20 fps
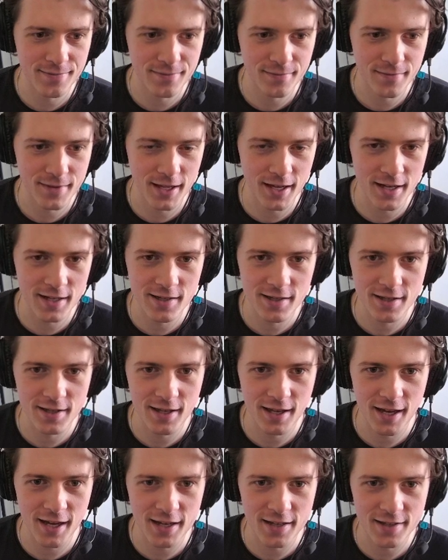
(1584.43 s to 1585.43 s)
yes, and
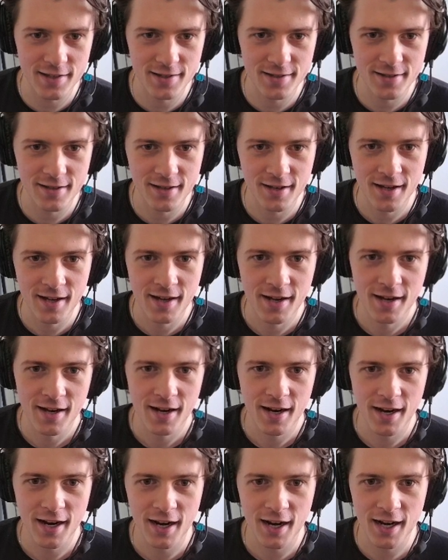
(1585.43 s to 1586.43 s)
yes.
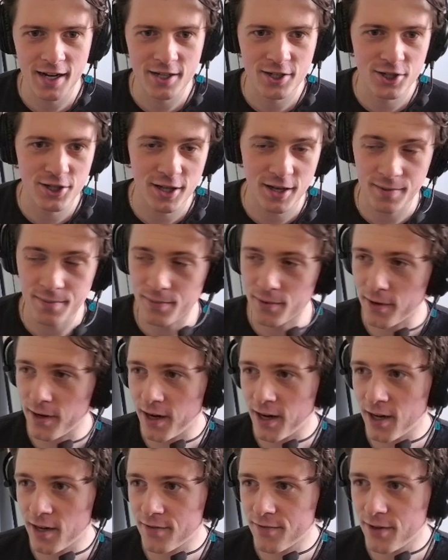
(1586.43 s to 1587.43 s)
Arch Tempered
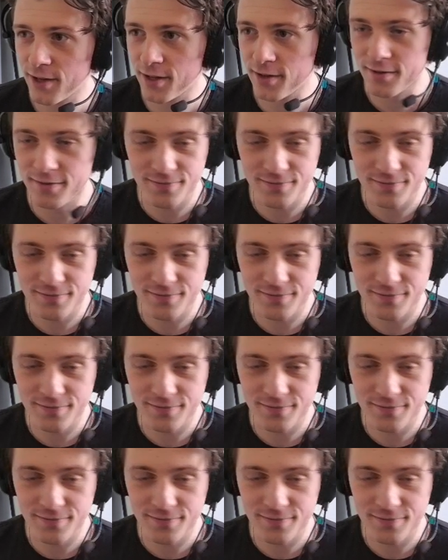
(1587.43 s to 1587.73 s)
Arkveld